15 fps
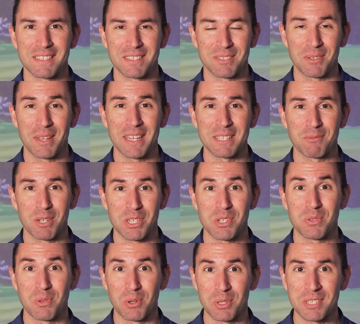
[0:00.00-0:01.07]
So that's why
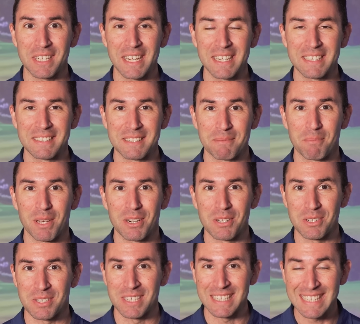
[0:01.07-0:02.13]
strokes gained is a better
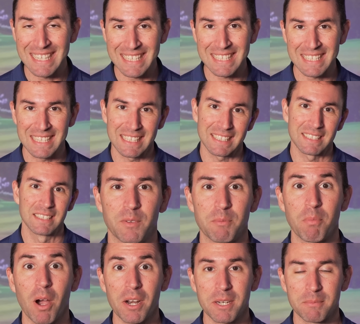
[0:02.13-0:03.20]
statistic for
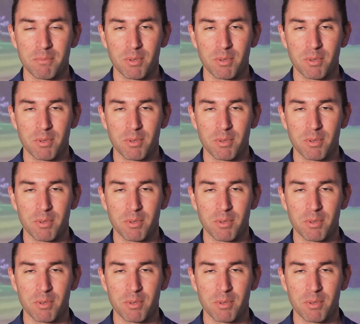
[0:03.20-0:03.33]
putting